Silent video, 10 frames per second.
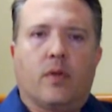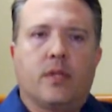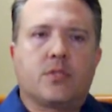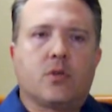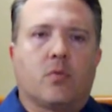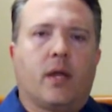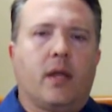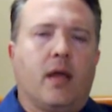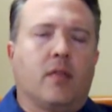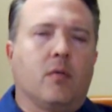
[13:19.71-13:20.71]
And so right
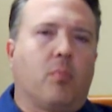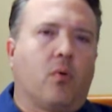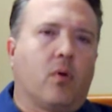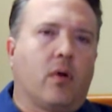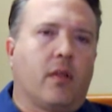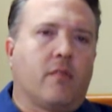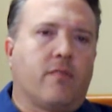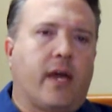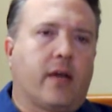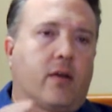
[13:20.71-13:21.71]
now the board and the
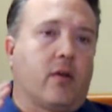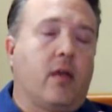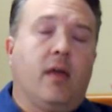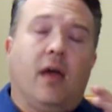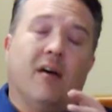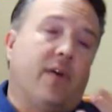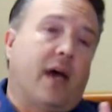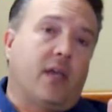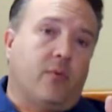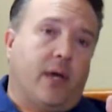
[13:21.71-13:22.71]
FAC are
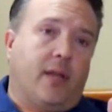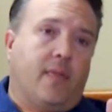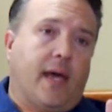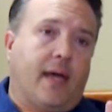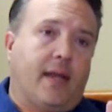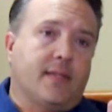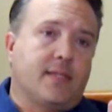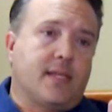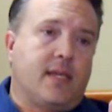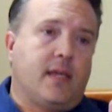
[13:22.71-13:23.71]
evaluating that and
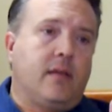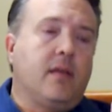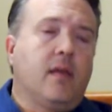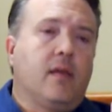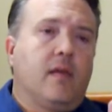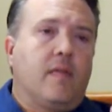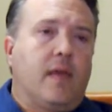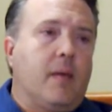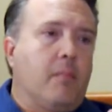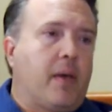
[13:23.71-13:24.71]
seeing
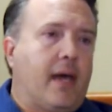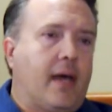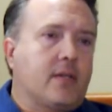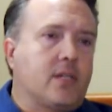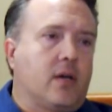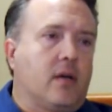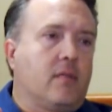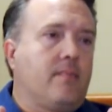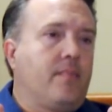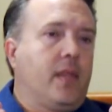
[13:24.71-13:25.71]
the impact
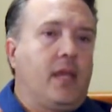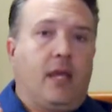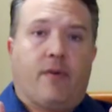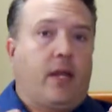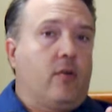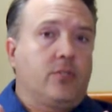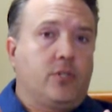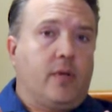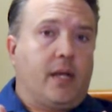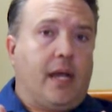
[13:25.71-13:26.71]
on, if I don't
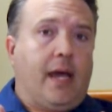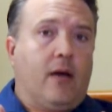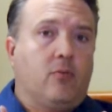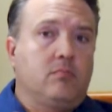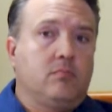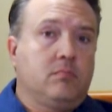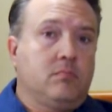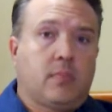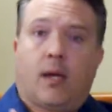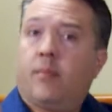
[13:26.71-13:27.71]
do it now,
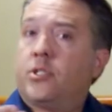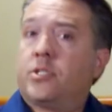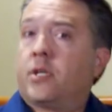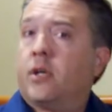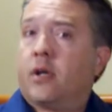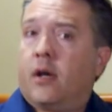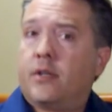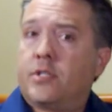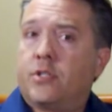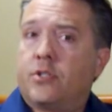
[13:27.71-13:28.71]
how much is it going to
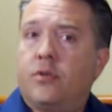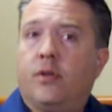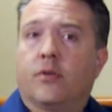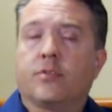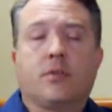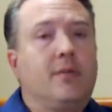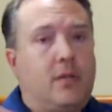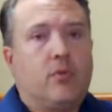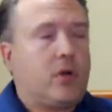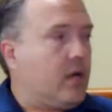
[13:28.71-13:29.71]
cost in 2 years? It
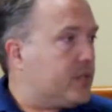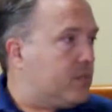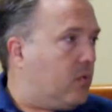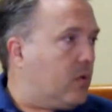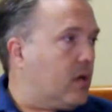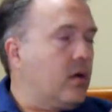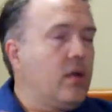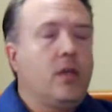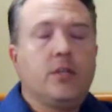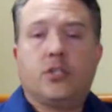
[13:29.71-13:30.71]
will cost more.
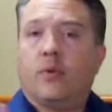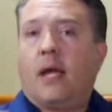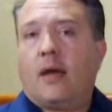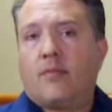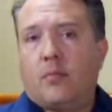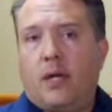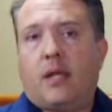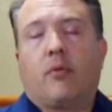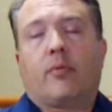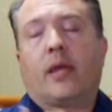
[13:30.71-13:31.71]
Do we have the money?
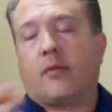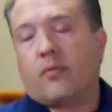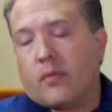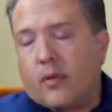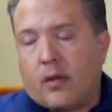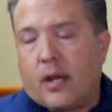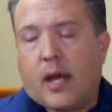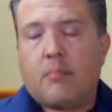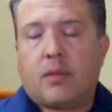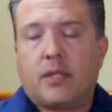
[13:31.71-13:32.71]
Well, we have
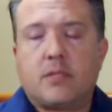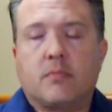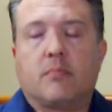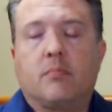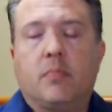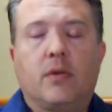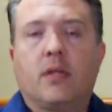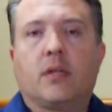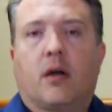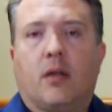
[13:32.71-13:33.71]
$9+
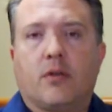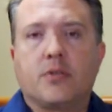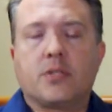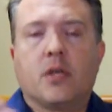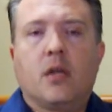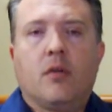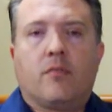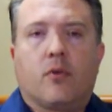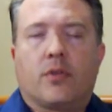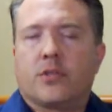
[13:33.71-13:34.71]
million
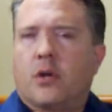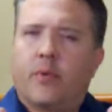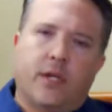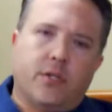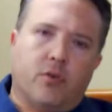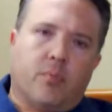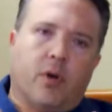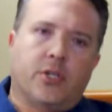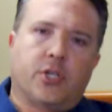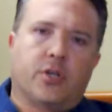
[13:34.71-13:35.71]
for this. Are we going to do a
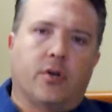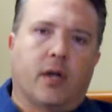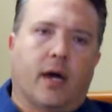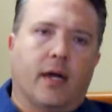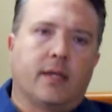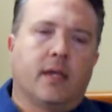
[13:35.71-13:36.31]
project or not?